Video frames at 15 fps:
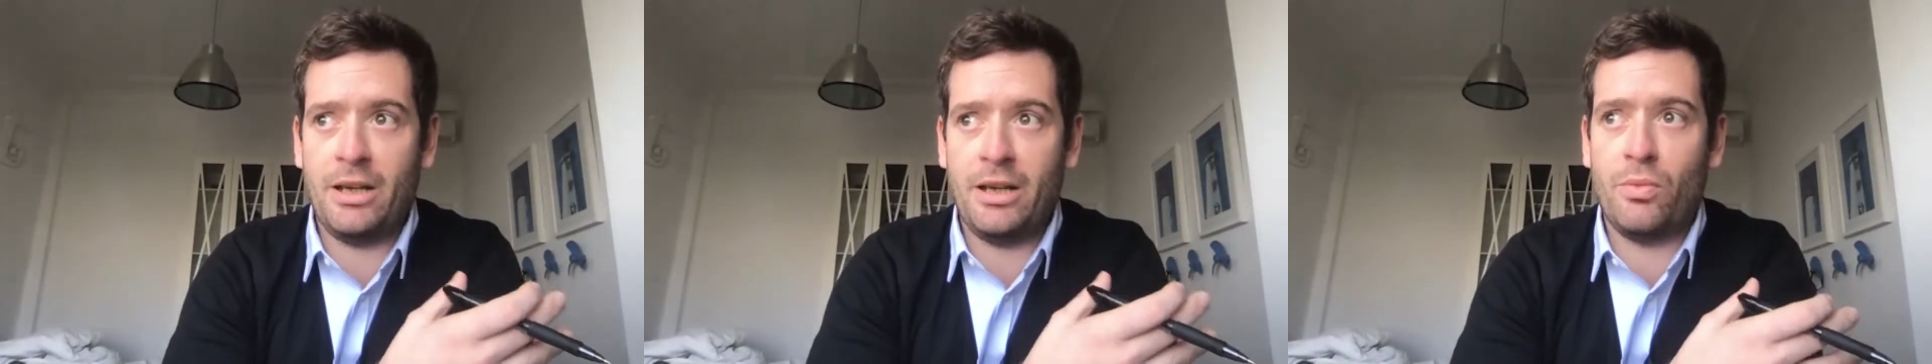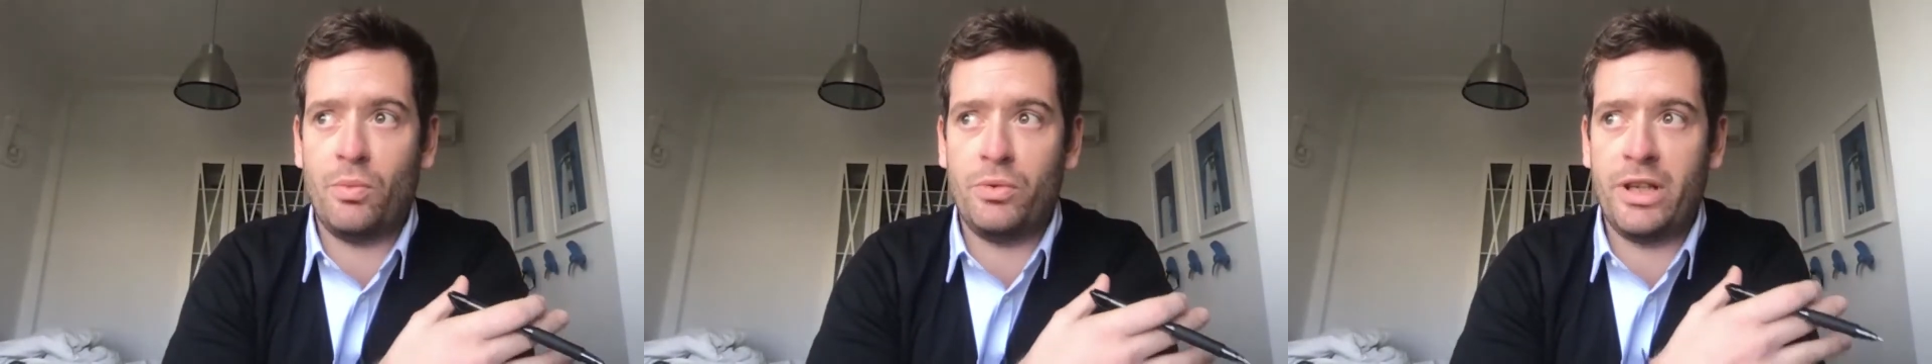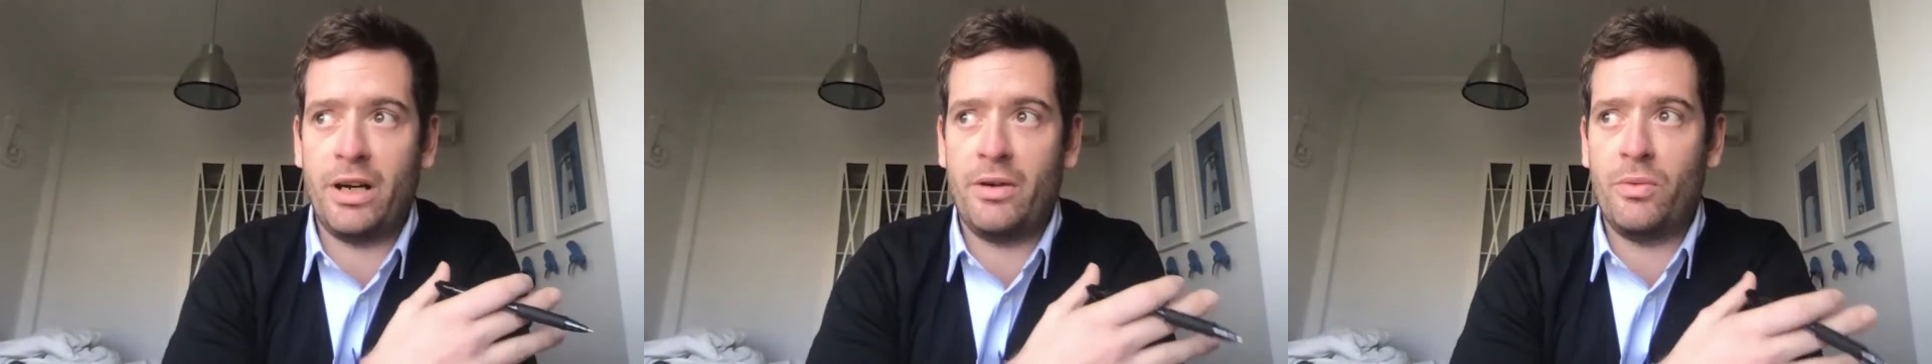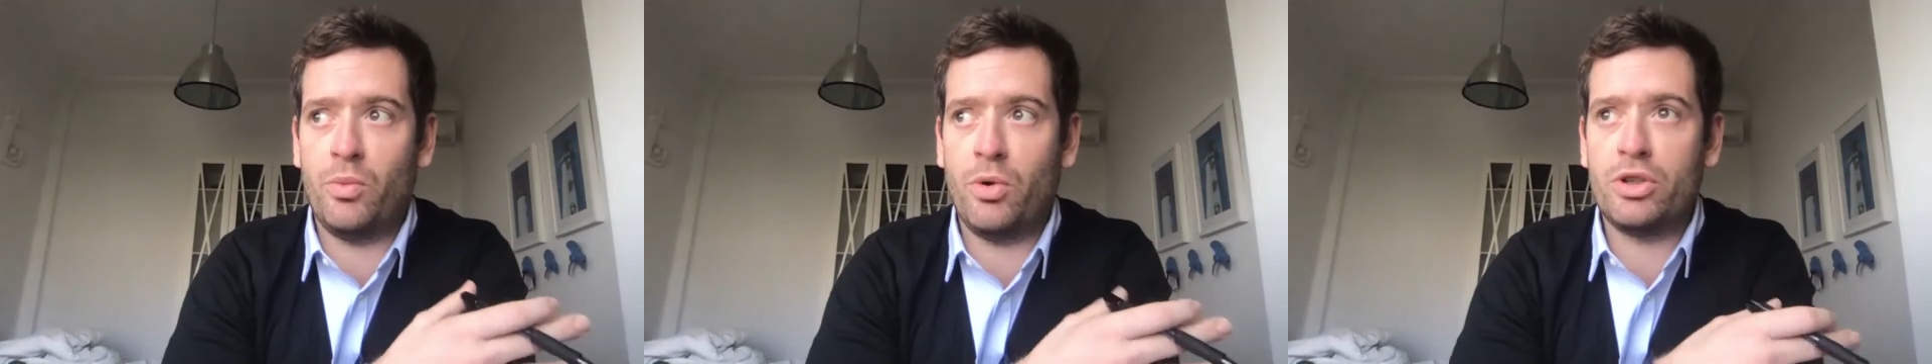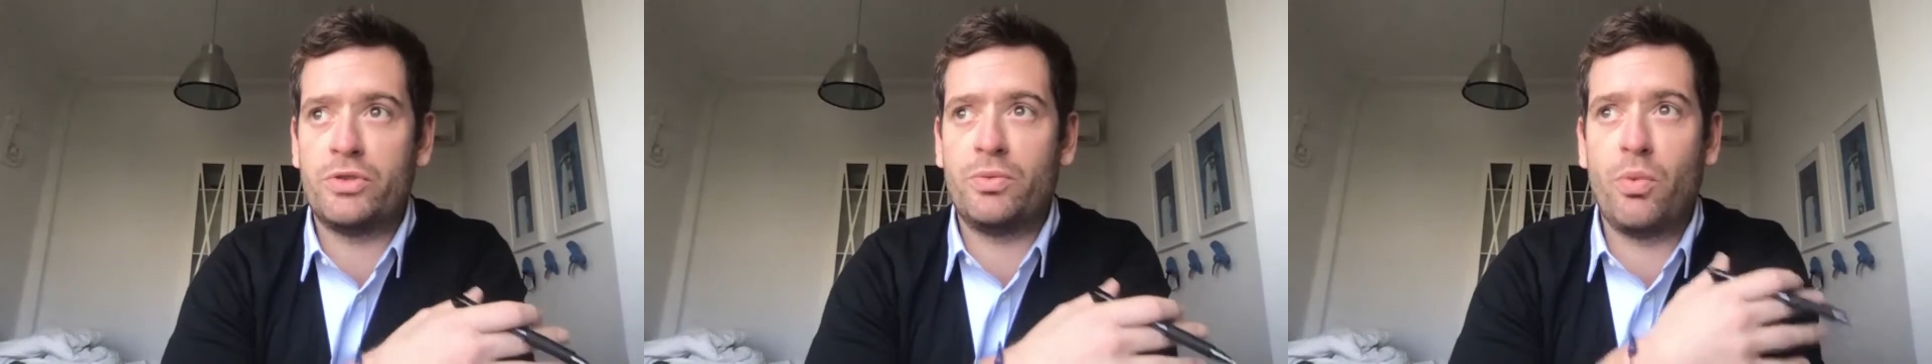there
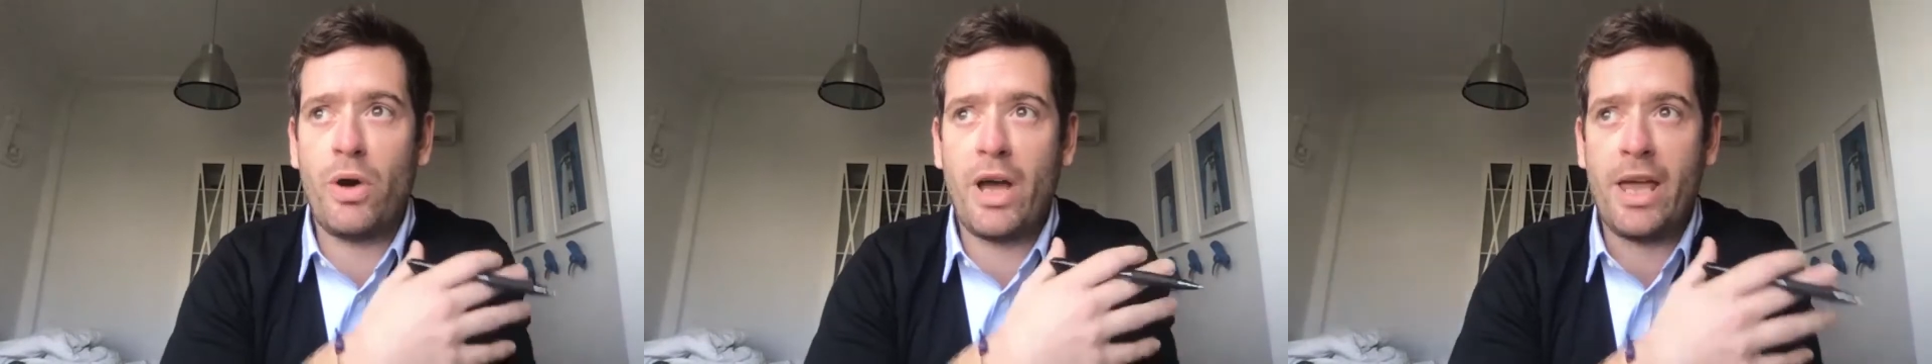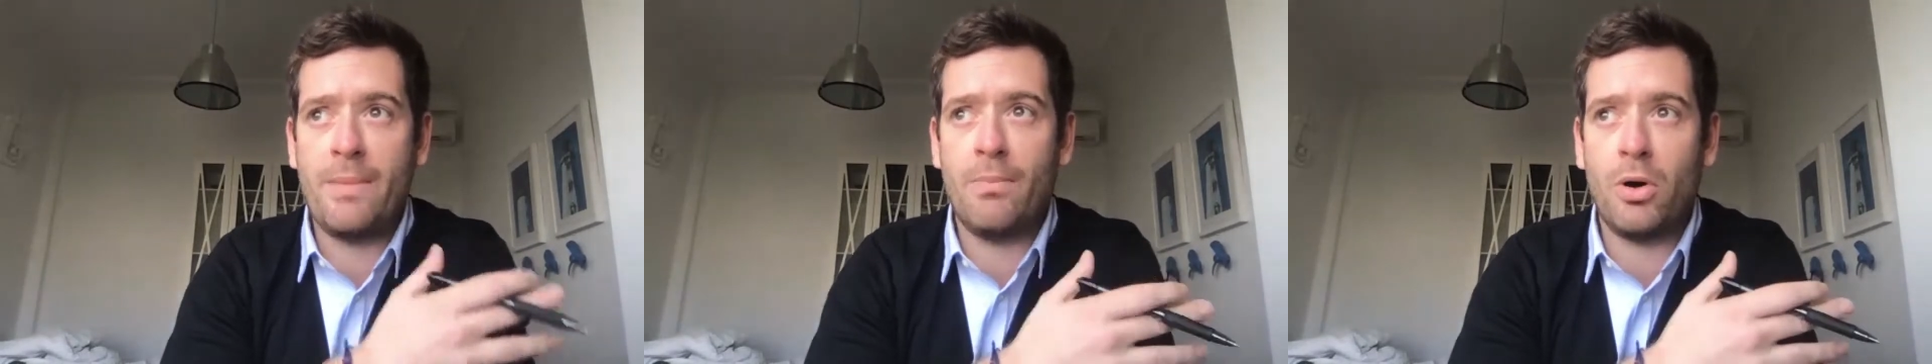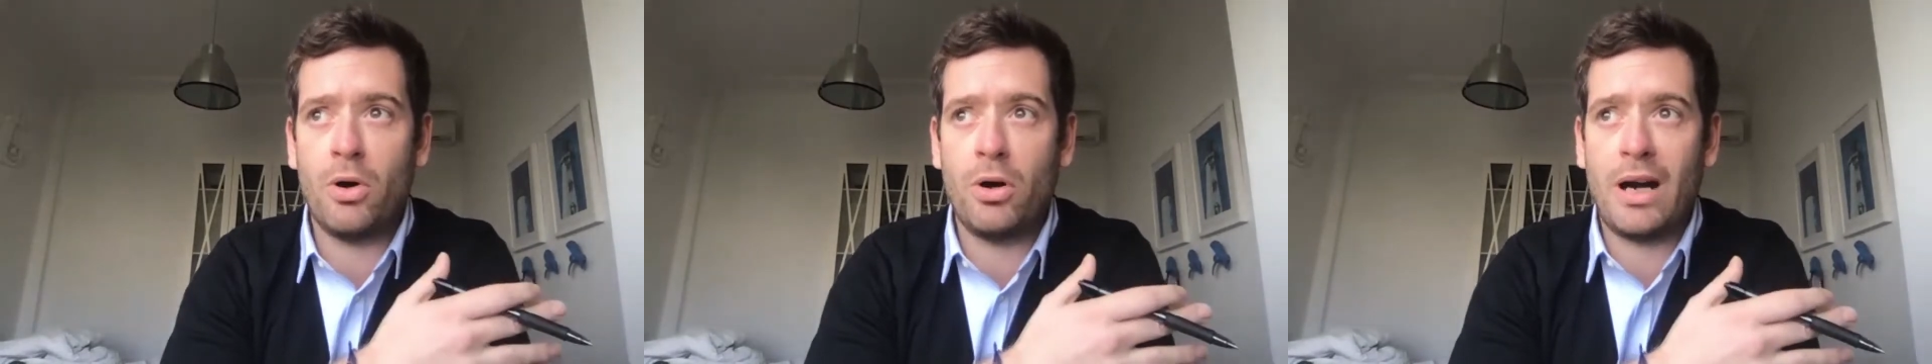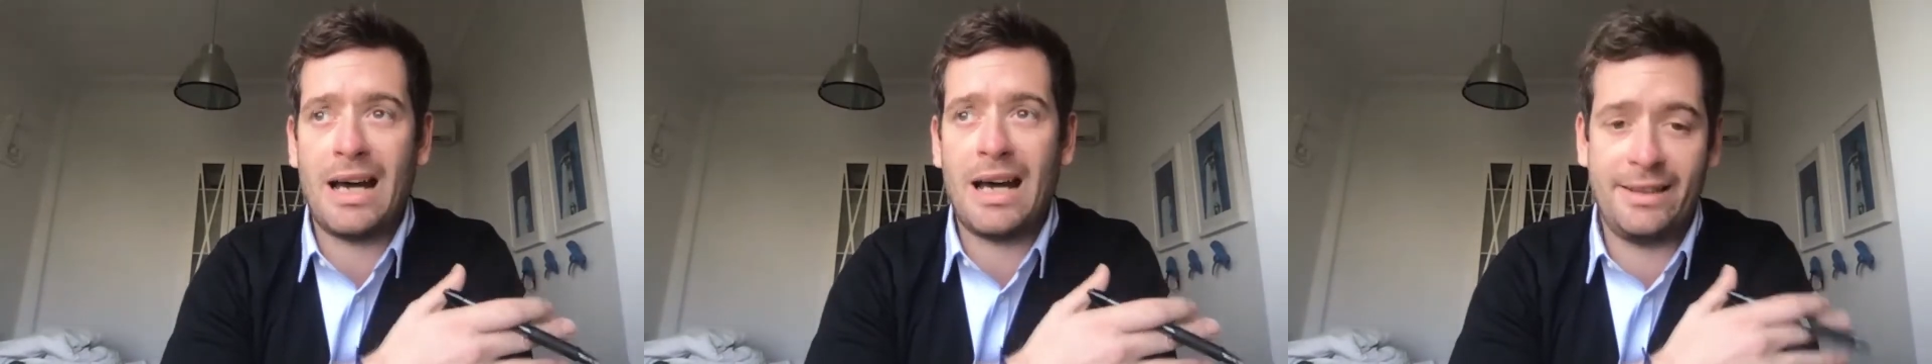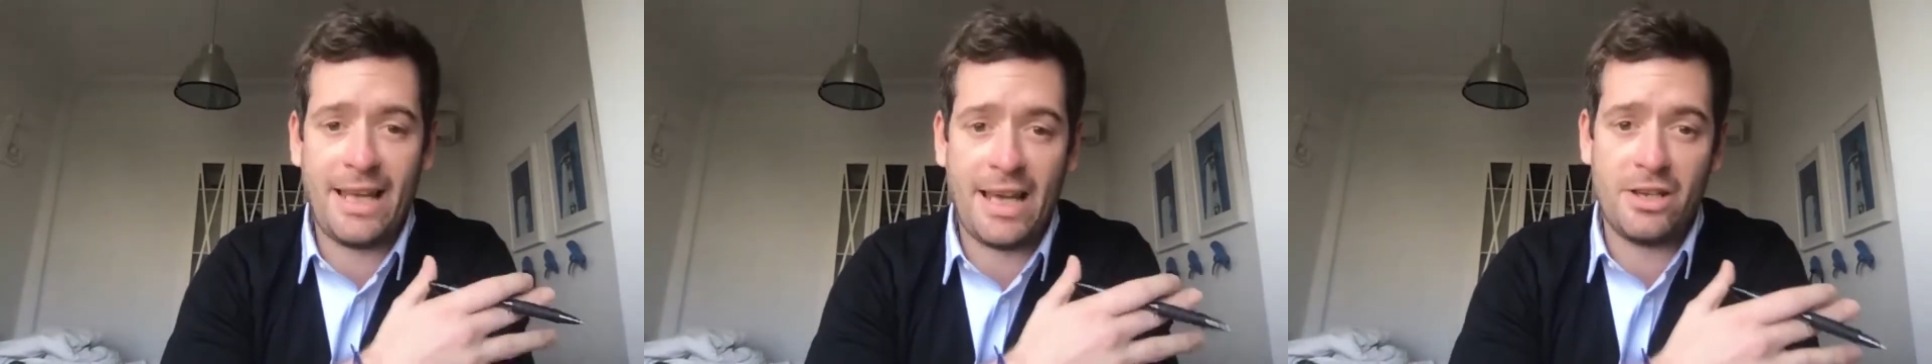was way more
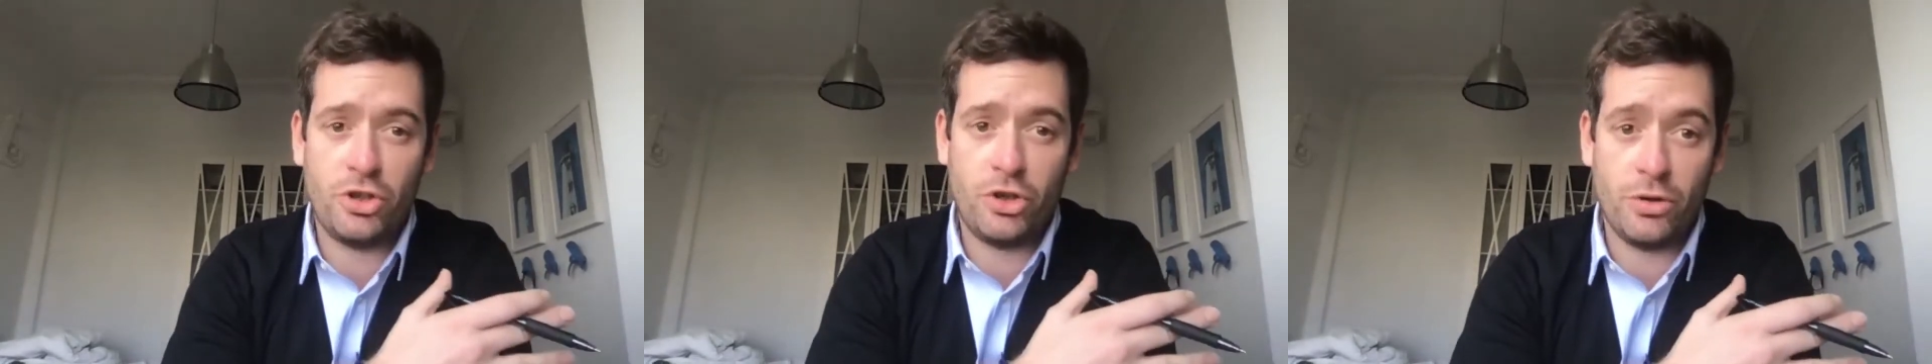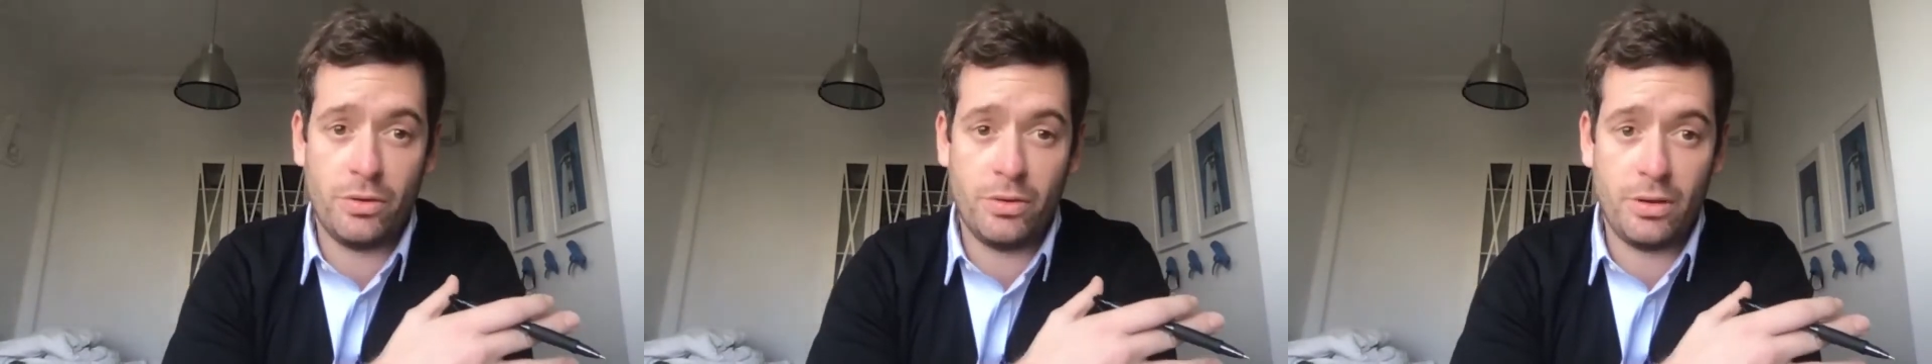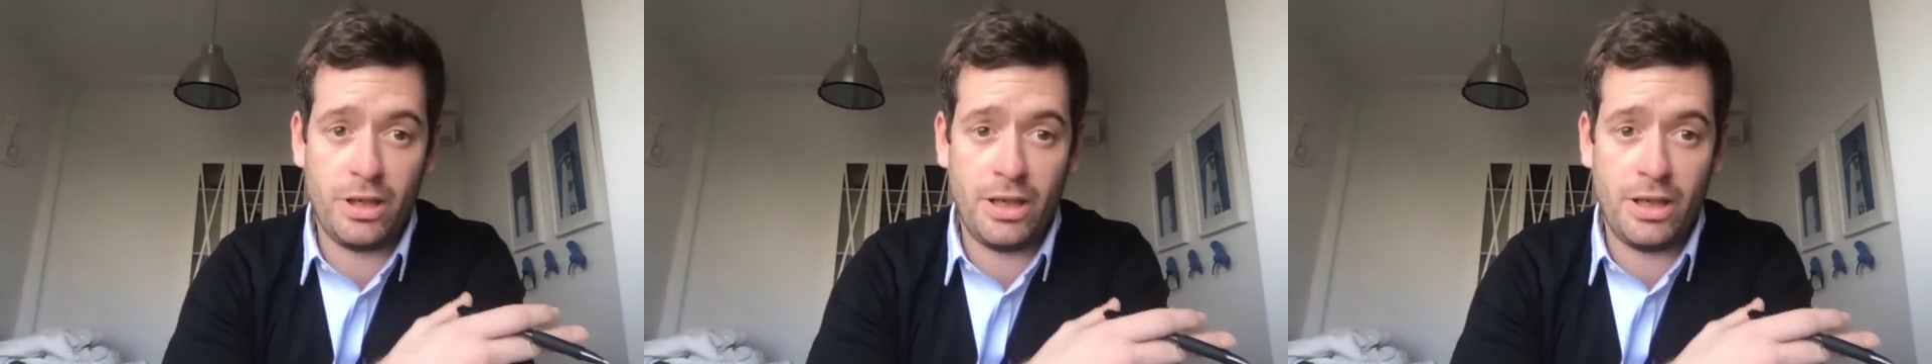attention